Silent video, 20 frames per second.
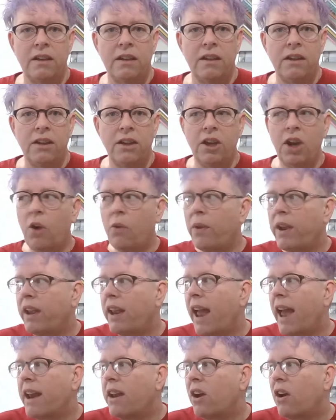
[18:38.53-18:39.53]
We
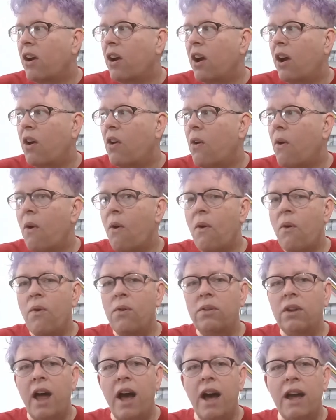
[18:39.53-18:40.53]
had a
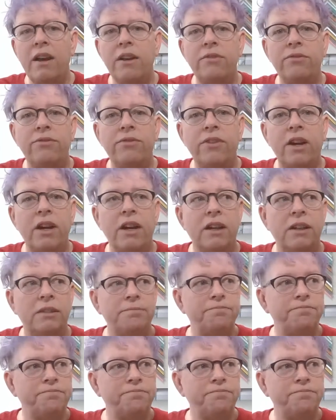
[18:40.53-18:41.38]
whole lot of, and